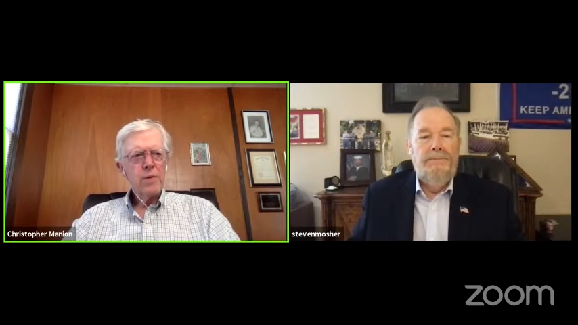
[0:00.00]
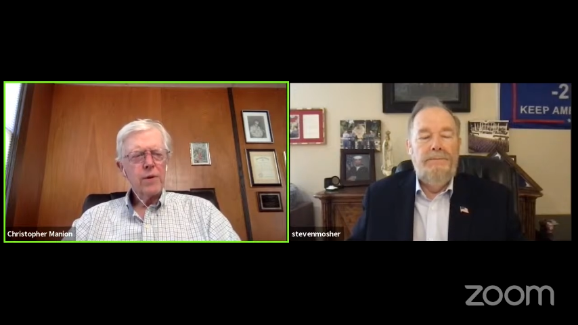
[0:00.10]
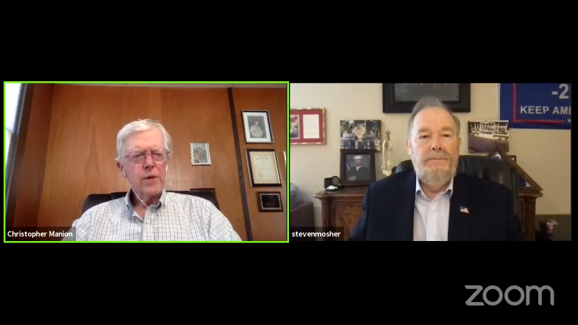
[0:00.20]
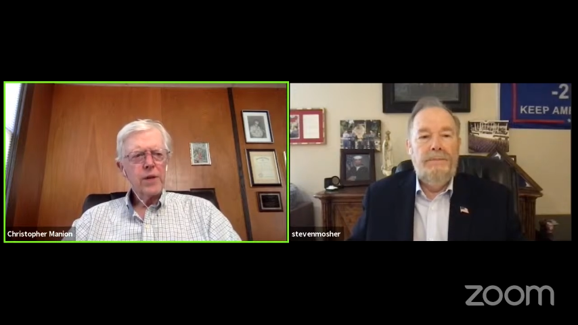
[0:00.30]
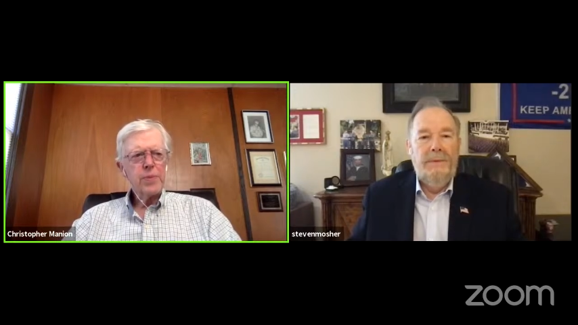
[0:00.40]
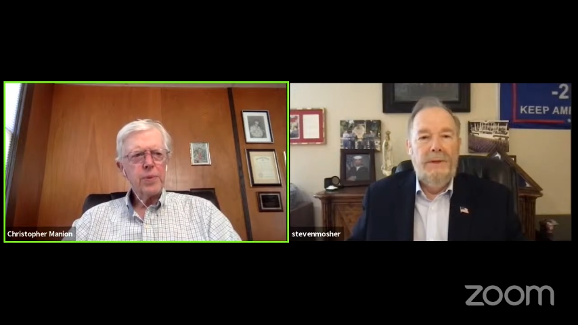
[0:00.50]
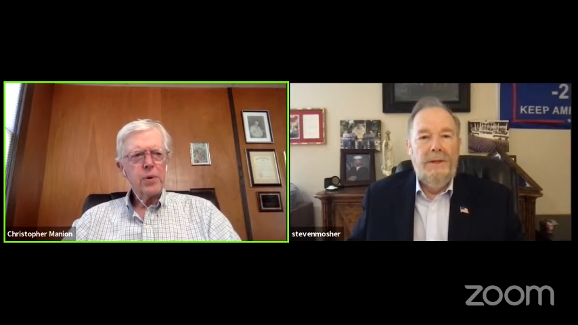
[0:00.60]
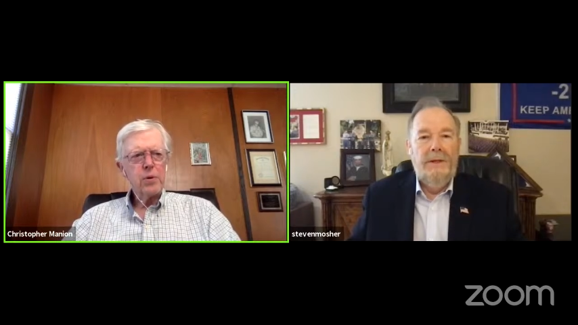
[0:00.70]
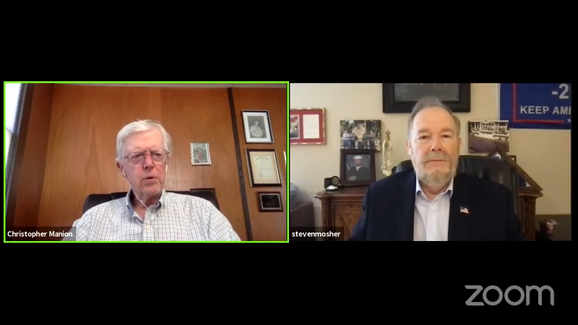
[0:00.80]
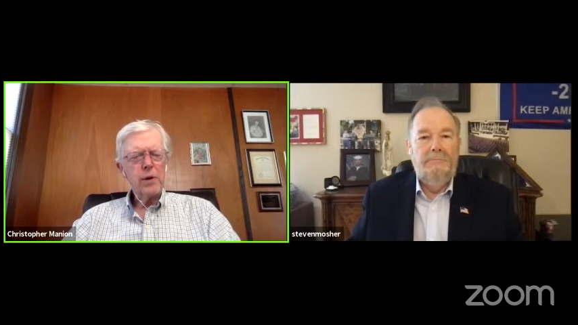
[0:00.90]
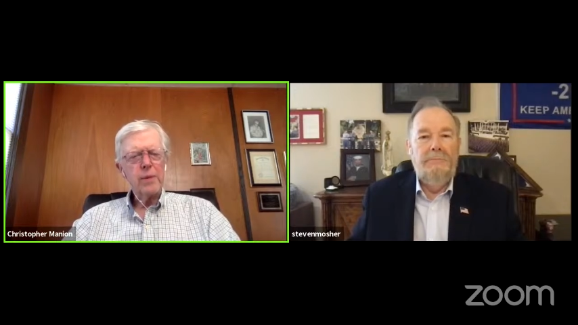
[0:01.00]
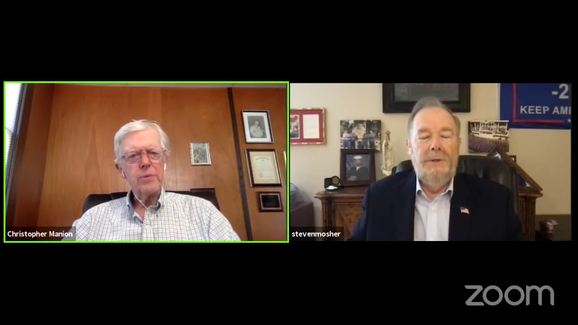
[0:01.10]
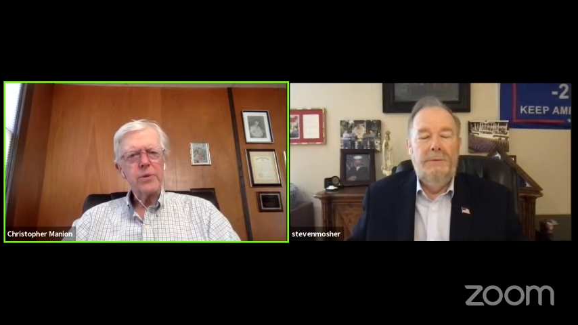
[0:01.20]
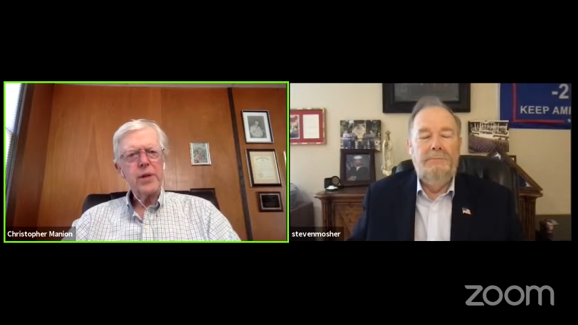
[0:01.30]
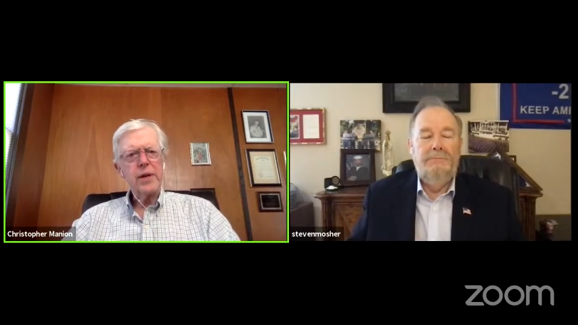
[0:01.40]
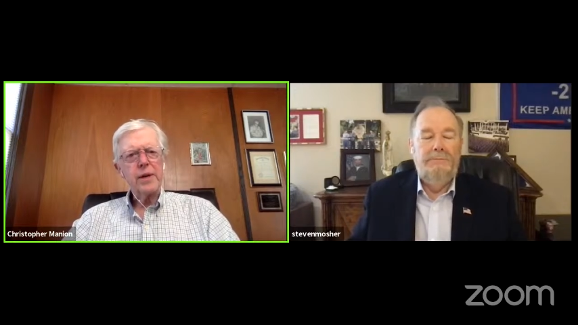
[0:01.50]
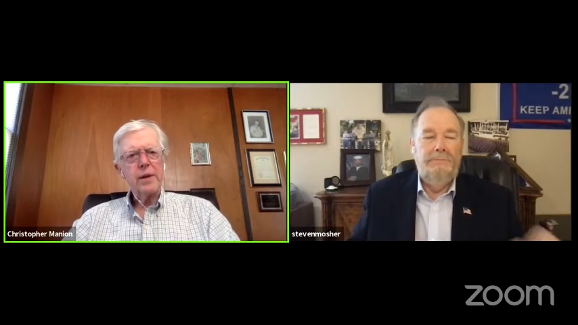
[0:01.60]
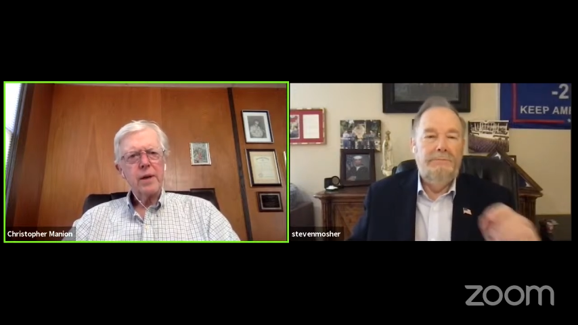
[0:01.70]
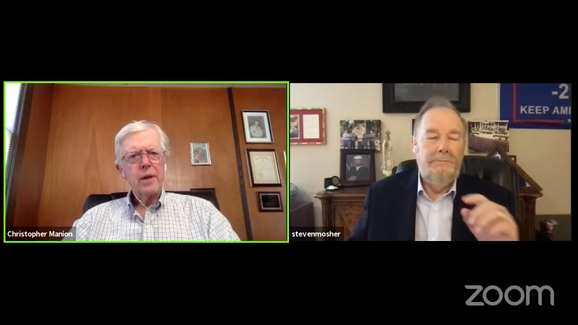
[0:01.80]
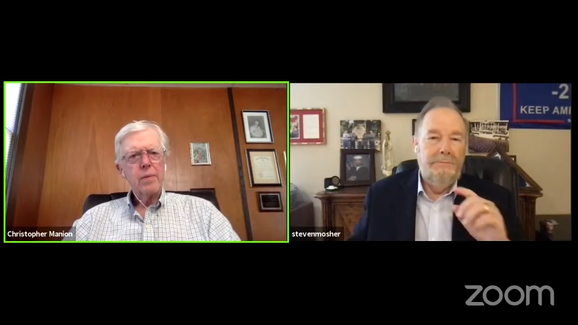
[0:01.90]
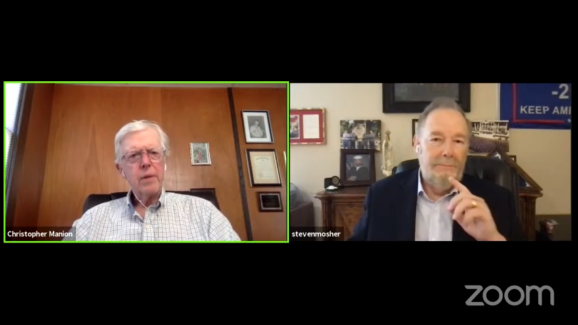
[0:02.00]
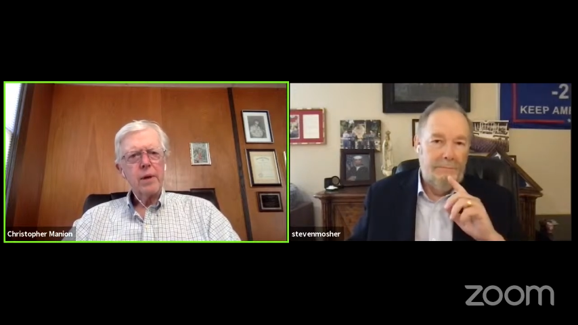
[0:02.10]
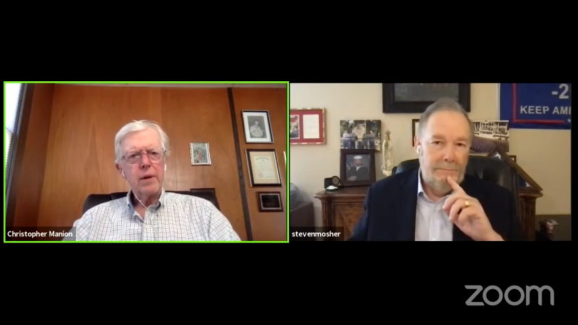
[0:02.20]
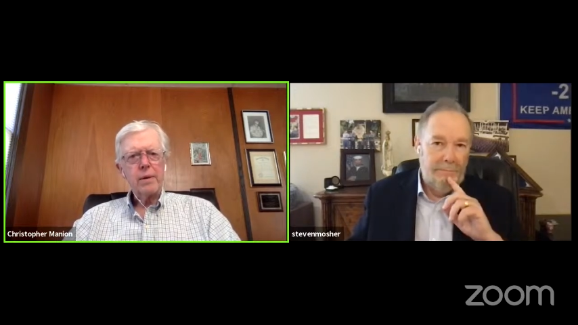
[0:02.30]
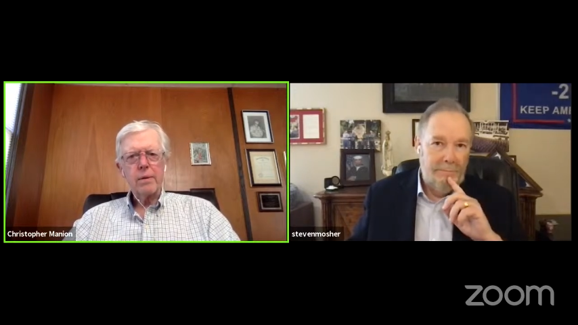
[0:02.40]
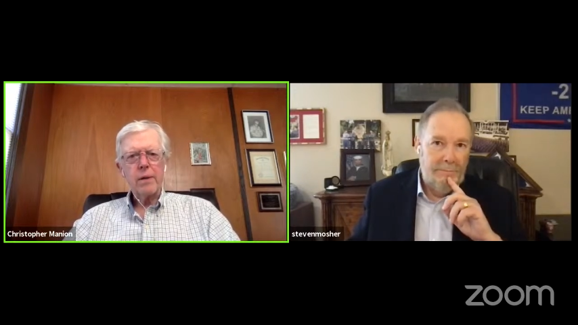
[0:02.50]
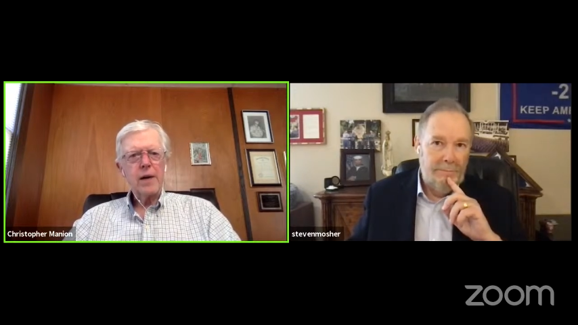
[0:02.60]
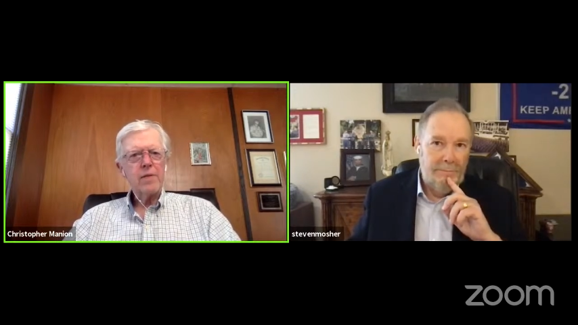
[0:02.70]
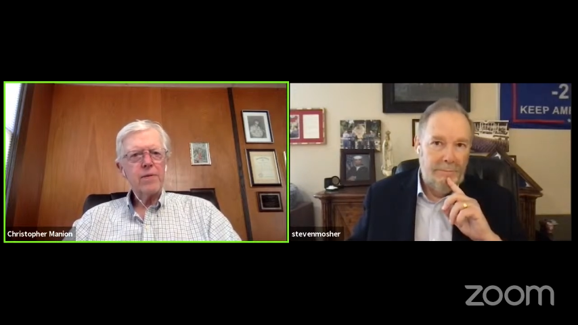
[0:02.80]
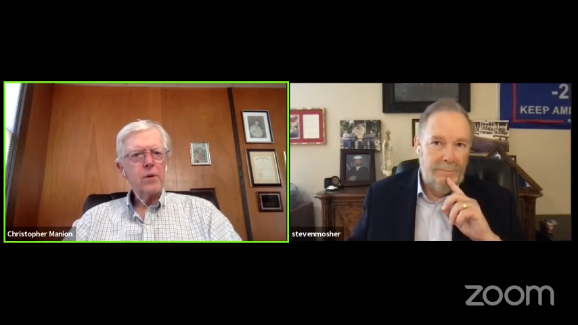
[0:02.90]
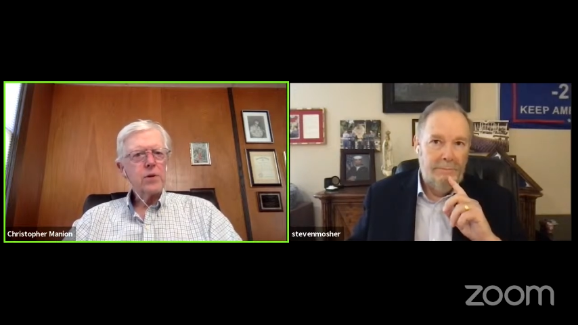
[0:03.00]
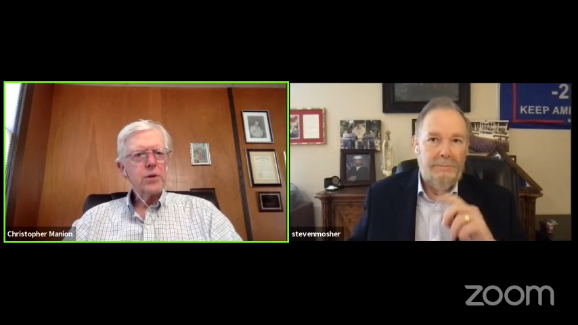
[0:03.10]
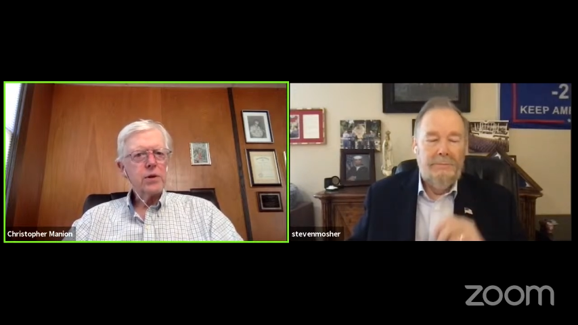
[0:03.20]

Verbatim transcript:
Speaker 1: for these programs yeah. that a lot of folks